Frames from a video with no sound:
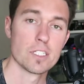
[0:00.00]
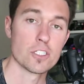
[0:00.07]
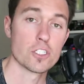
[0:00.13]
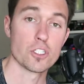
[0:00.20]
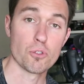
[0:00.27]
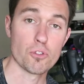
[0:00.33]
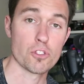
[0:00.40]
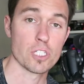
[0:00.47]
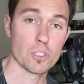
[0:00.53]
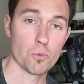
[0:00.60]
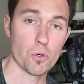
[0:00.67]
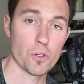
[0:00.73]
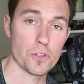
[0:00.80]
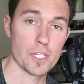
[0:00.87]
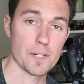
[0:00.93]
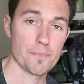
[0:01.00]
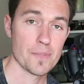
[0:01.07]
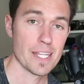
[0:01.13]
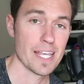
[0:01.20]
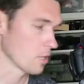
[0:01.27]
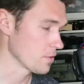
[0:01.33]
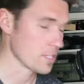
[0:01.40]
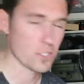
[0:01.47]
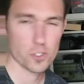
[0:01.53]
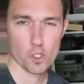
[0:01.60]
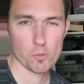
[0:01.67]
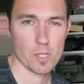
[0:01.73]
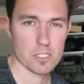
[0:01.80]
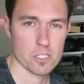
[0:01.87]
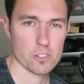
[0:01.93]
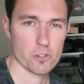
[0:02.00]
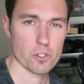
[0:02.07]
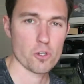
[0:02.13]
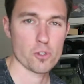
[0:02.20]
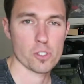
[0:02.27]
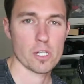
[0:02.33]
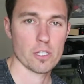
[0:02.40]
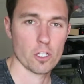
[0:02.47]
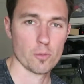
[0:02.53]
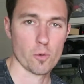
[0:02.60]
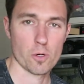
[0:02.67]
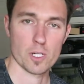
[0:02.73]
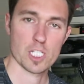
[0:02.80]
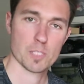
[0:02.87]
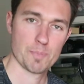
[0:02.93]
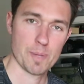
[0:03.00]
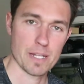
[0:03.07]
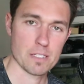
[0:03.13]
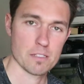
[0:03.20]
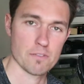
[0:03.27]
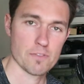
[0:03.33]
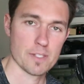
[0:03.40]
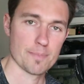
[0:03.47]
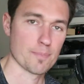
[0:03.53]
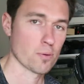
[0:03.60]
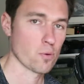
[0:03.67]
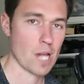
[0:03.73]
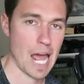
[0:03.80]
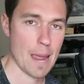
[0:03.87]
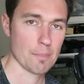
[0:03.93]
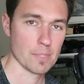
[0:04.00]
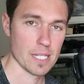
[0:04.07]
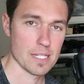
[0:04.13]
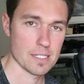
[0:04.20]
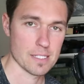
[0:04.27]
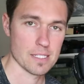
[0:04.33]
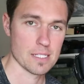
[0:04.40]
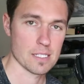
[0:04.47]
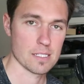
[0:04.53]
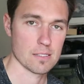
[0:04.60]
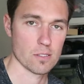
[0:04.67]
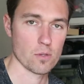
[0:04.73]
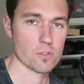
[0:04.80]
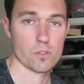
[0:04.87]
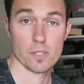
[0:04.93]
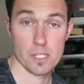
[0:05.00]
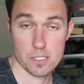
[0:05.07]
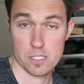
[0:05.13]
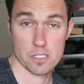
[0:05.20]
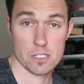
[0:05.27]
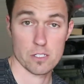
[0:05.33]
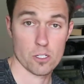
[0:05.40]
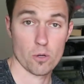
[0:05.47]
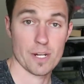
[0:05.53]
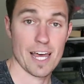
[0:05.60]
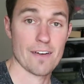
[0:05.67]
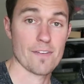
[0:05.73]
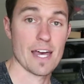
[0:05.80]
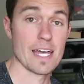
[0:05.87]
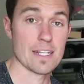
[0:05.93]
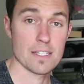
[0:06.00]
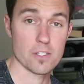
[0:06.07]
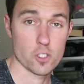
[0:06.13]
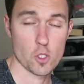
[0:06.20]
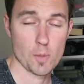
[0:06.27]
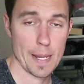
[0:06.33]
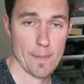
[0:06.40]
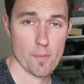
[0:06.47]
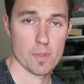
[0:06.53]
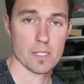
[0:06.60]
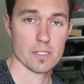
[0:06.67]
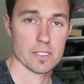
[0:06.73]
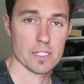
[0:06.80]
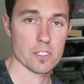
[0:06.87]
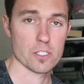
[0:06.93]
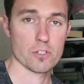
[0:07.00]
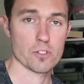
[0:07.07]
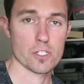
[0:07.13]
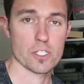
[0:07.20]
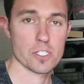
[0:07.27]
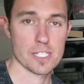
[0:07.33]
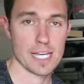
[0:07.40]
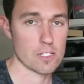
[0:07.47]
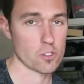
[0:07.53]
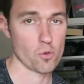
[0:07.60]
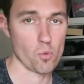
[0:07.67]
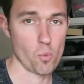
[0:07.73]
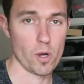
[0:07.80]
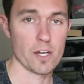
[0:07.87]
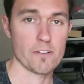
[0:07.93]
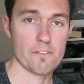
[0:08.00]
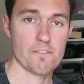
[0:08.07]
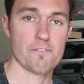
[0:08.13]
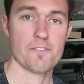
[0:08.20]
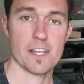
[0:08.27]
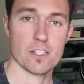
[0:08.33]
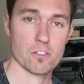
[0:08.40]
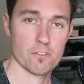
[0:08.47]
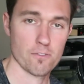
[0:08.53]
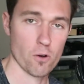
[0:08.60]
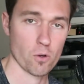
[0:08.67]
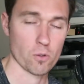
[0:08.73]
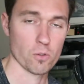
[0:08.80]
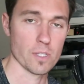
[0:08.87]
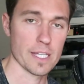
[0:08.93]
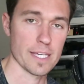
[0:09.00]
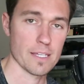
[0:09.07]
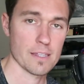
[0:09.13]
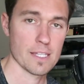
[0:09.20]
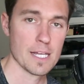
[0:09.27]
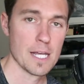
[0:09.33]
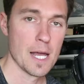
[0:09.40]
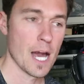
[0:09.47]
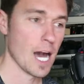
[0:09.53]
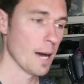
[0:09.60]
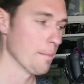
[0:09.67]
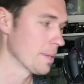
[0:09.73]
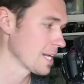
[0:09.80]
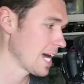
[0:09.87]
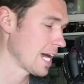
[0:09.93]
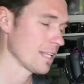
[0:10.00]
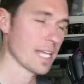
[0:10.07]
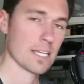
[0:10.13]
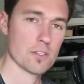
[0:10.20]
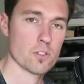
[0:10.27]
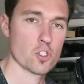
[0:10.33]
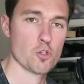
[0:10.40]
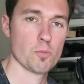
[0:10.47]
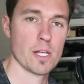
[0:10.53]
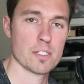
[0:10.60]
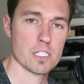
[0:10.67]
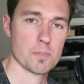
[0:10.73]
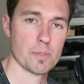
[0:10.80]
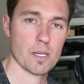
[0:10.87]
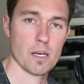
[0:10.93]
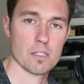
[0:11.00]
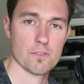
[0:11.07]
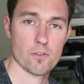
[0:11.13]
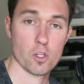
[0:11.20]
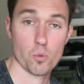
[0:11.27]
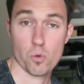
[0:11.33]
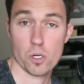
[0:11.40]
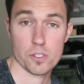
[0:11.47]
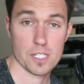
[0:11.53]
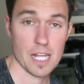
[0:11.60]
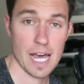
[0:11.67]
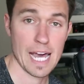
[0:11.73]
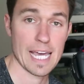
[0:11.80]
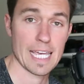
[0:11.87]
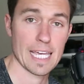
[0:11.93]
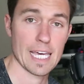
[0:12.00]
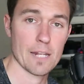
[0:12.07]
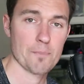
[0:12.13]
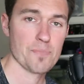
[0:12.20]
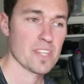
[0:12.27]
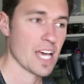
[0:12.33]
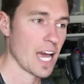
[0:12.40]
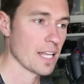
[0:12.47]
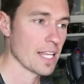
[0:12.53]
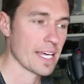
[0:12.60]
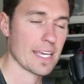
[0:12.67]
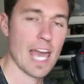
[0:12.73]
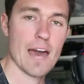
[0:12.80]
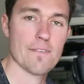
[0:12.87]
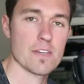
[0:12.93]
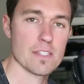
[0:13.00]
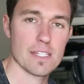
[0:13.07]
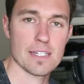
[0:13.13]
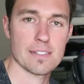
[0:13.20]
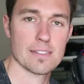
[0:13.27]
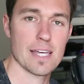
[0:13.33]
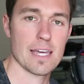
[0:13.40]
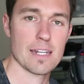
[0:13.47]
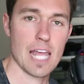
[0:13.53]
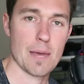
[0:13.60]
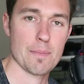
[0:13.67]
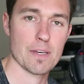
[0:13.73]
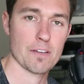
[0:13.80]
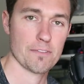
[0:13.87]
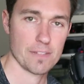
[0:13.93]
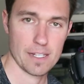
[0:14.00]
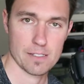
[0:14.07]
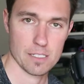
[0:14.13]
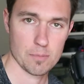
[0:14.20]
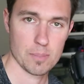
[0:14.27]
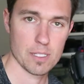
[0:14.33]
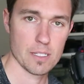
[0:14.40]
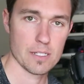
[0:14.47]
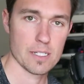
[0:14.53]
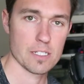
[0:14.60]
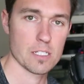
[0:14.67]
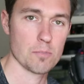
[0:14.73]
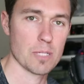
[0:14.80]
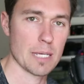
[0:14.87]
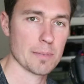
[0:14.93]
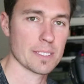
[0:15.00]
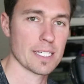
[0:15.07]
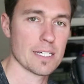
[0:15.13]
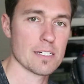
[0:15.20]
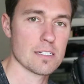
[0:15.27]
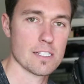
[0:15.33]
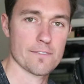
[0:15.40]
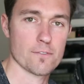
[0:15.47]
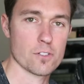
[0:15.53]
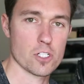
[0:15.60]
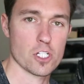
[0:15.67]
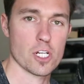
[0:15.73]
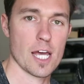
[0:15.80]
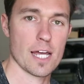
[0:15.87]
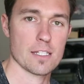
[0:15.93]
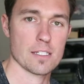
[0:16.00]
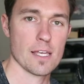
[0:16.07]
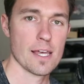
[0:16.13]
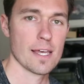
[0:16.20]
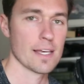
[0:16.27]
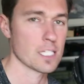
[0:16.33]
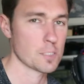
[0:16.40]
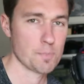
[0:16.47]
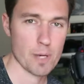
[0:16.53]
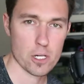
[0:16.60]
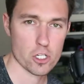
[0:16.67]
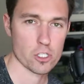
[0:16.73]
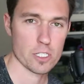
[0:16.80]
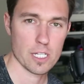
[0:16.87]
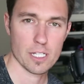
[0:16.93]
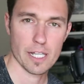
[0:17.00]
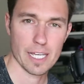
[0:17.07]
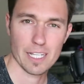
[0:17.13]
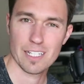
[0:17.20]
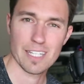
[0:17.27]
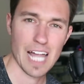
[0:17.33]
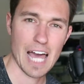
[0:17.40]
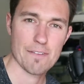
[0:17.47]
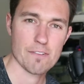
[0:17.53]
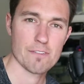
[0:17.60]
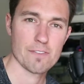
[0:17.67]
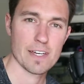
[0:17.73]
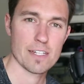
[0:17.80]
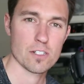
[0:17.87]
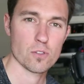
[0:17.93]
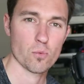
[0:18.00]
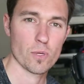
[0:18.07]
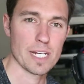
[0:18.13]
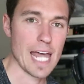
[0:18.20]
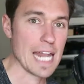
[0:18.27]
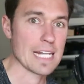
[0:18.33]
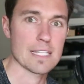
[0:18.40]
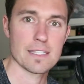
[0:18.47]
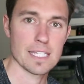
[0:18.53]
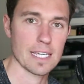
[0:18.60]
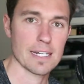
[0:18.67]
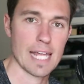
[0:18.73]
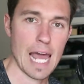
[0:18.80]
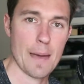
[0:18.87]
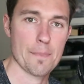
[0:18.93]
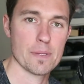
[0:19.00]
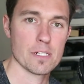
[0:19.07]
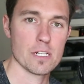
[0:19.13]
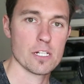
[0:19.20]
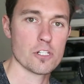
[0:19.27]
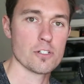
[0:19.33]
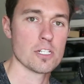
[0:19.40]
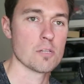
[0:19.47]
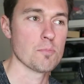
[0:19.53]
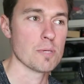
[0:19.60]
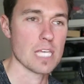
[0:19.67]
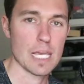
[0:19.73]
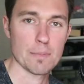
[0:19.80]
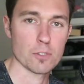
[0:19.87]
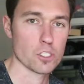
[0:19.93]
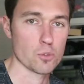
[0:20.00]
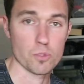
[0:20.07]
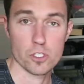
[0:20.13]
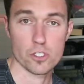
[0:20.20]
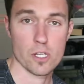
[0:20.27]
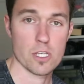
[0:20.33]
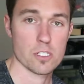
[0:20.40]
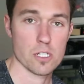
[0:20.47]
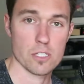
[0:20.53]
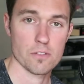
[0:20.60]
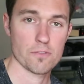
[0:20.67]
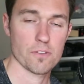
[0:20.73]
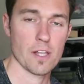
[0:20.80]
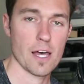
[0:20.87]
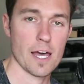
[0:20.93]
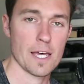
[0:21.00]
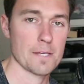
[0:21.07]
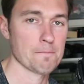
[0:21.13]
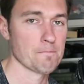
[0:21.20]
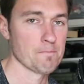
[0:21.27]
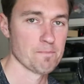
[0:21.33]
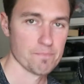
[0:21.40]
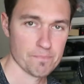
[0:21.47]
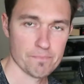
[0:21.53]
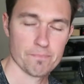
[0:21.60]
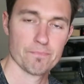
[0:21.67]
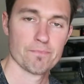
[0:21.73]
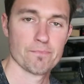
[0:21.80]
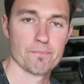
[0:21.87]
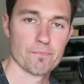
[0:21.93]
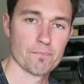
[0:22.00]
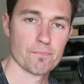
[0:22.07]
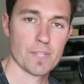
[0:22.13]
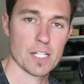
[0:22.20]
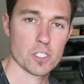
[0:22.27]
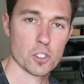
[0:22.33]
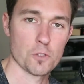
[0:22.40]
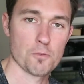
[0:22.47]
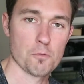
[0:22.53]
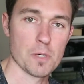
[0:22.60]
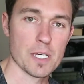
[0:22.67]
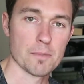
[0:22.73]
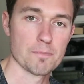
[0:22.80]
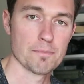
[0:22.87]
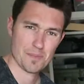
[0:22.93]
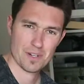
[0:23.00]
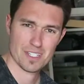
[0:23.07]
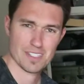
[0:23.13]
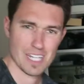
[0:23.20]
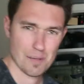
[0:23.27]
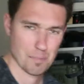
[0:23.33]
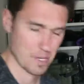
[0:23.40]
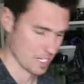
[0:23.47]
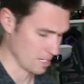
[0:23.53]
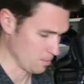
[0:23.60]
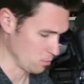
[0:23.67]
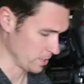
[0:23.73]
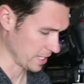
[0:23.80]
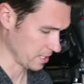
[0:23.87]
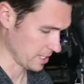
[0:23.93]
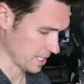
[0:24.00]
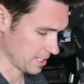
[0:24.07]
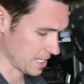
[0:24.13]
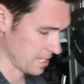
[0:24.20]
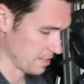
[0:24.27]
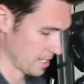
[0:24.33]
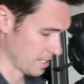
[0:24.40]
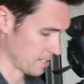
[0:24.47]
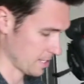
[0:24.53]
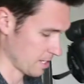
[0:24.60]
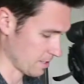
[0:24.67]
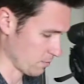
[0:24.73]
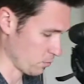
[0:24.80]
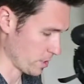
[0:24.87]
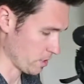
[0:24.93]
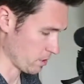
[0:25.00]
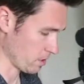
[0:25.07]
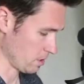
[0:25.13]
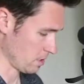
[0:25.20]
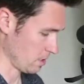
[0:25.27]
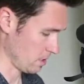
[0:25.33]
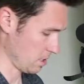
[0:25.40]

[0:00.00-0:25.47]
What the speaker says: It's usually worth it. Now these zoom lenses are usually a little more expensive than prime lenses. Those are lenses that don't have any zoom capabilities. They're just set to one fixed focal length. But I like the zoom lenses because for the work that I get, I like having that dynamic flexibility to be able to get different shots, especially at like a live event when anything can happen and you need to be able to adjust on the fly. That's good for me. I'm gonna stop peekabooing in like that. That's kind of weird.